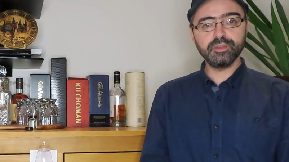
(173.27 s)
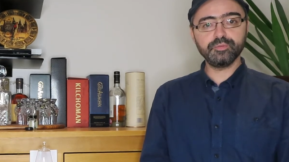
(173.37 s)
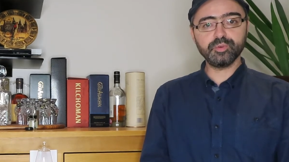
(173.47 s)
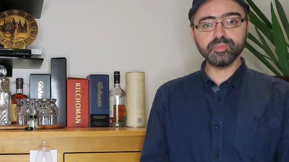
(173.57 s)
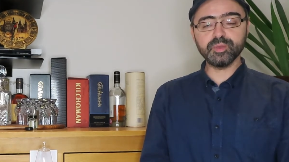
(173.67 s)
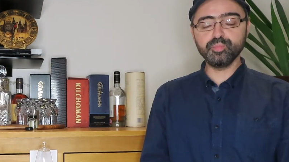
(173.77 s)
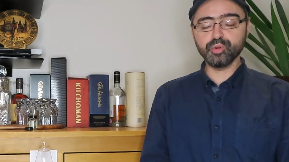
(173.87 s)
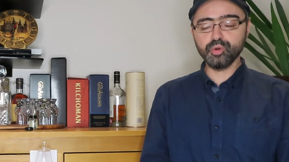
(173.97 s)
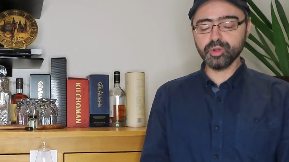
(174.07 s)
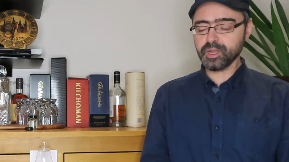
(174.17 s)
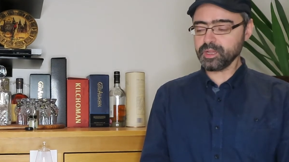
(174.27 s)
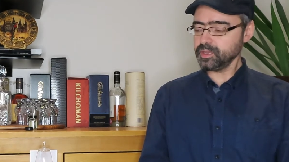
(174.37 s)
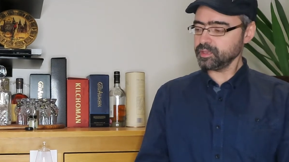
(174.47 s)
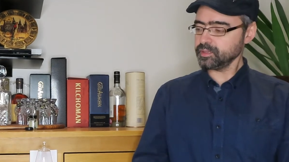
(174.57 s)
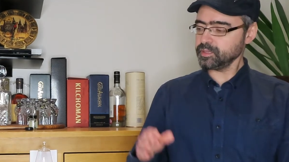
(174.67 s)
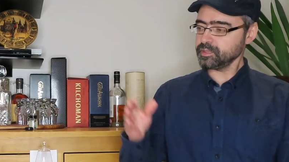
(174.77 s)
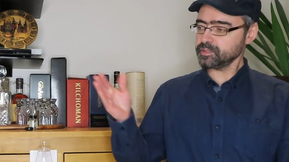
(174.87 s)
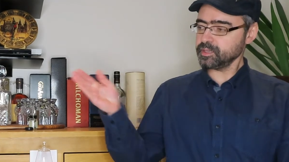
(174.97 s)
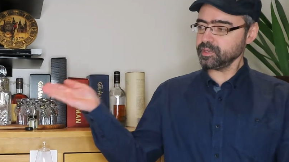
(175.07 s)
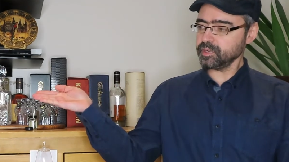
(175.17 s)
from the Brora
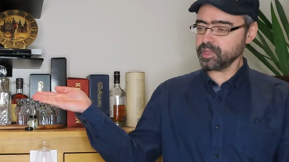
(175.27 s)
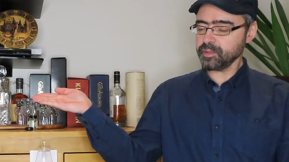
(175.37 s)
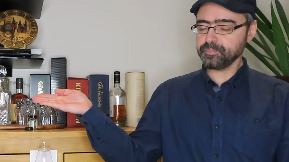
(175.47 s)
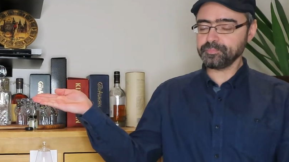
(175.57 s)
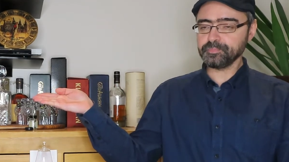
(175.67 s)
distillery.